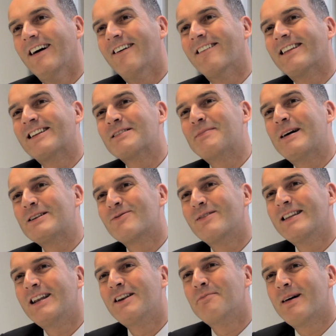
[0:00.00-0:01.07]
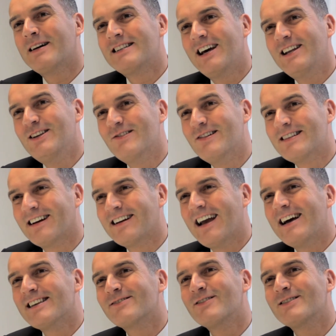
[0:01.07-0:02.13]
Well, it depends when the end of my tenure is, I
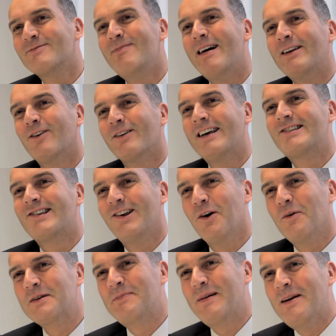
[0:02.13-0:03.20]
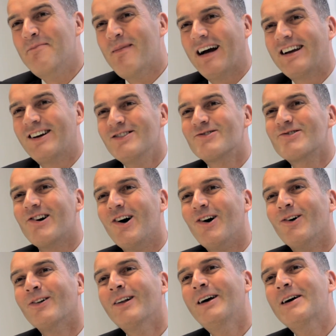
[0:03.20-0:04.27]
guess, which may not necessarily always be in my
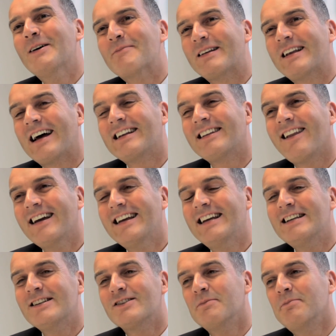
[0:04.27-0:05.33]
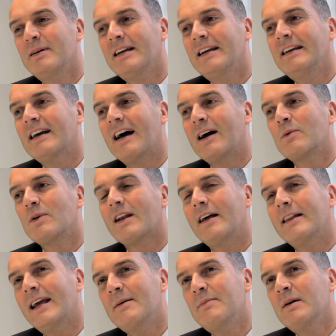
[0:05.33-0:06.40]
control, but I'd like it to be, I would
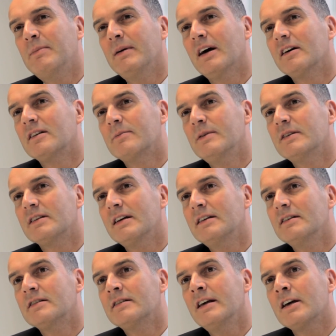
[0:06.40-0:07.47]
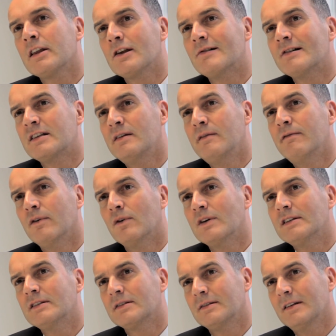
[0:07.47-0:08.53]
like the ABPI to be seen as the authoritative
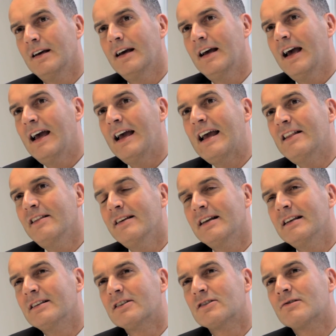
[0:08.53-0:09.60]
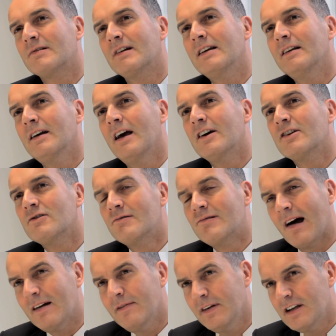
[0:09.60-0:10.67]
voice in the industry,
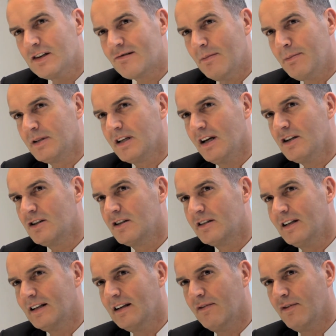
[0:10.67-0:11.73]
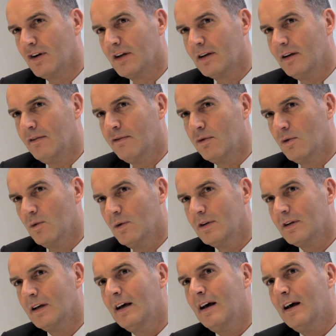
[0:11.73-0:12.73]
driving its reputation significantly forward,